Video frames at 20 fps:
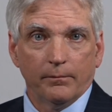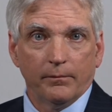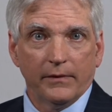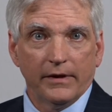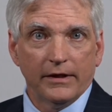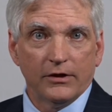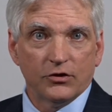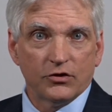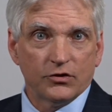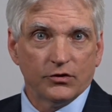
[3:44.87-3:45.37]

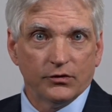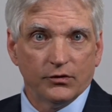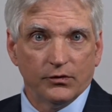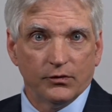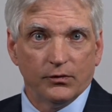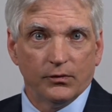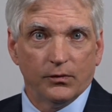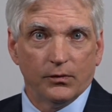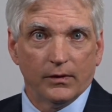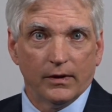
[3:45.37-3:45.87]

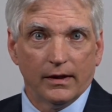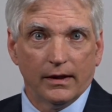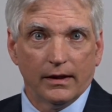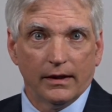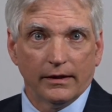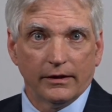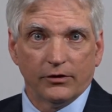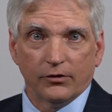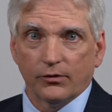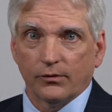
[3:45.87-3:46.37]
into
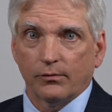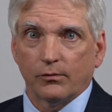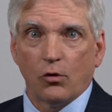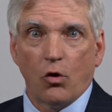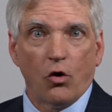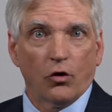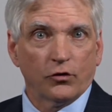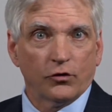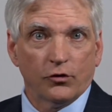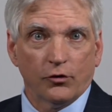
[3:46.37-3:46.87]
your
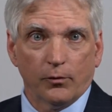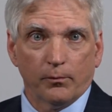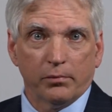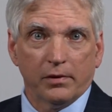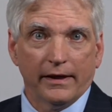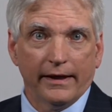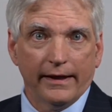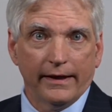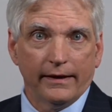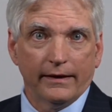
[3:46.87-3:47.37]
long-term
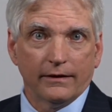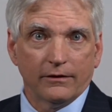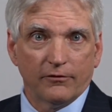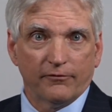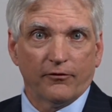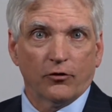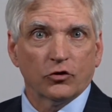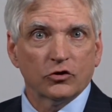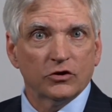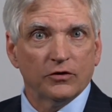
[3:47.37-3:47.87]
plan and
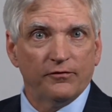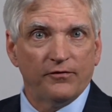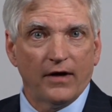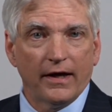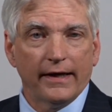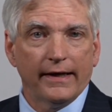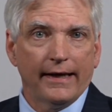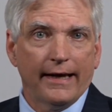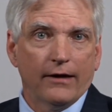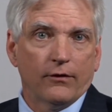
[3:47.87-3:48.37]

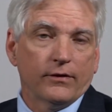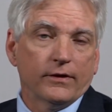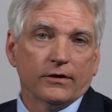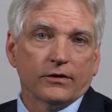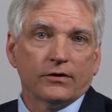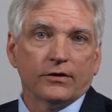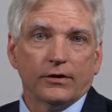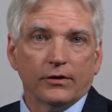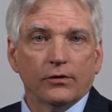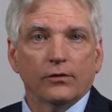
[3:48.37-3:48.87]
diversify it out
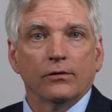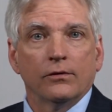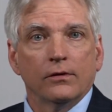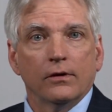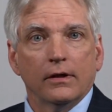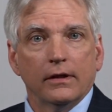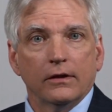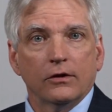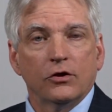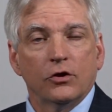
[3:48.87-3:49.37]
into
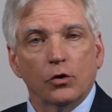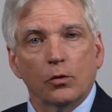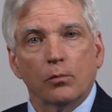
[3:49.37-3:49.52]
your